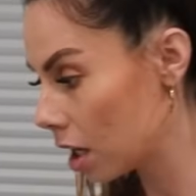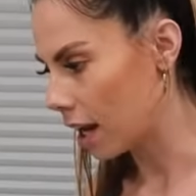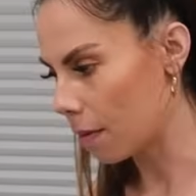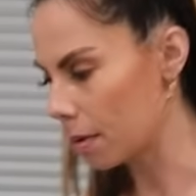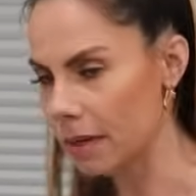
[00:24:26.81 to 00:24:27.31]

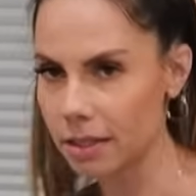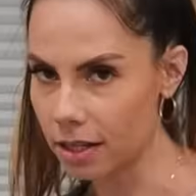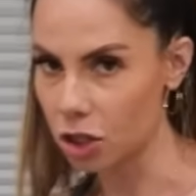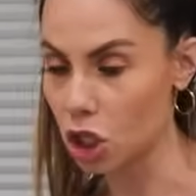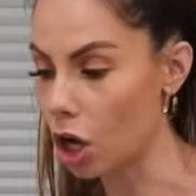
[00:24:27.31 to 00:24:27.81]
Llama Bean
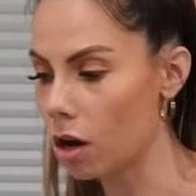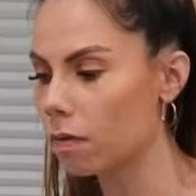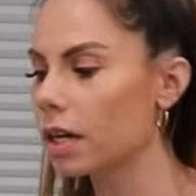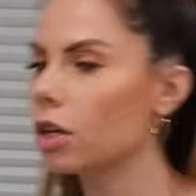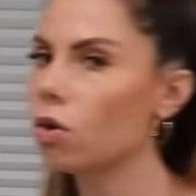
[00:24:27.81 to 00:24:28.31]
says she
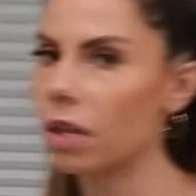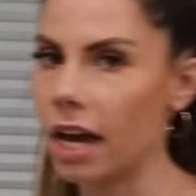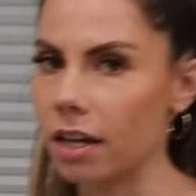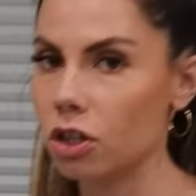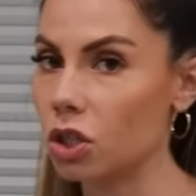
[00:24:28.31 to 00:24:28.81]
already knew
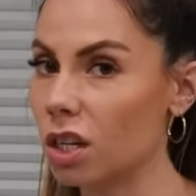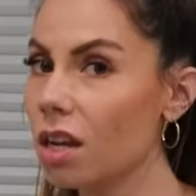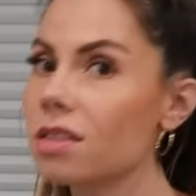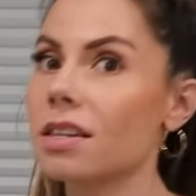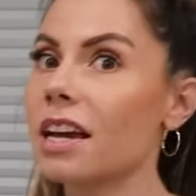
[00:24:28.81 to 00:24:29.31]
that. She
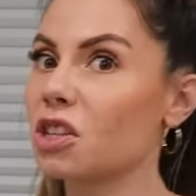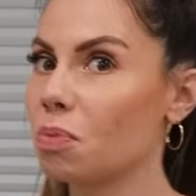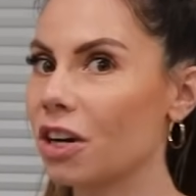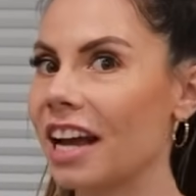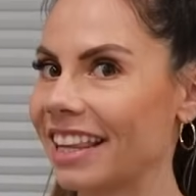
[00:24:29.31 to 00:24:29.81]
is an
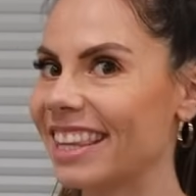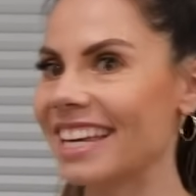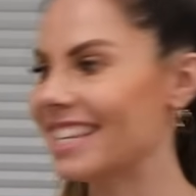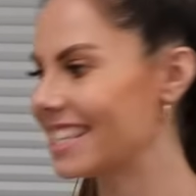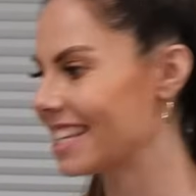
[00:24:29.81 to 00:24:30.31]
expert at
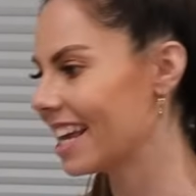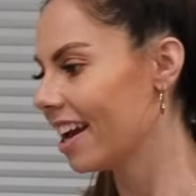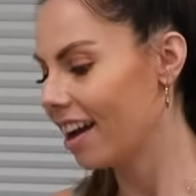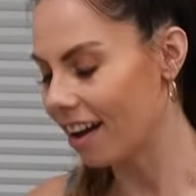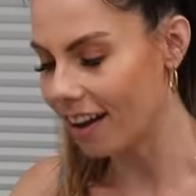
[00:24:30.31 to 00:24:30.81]
this.
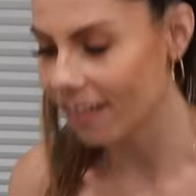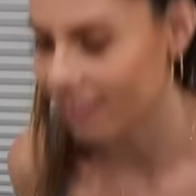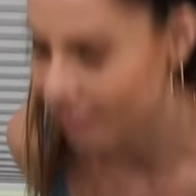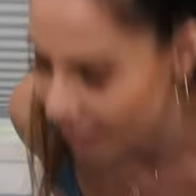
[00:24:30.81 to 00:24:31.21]
All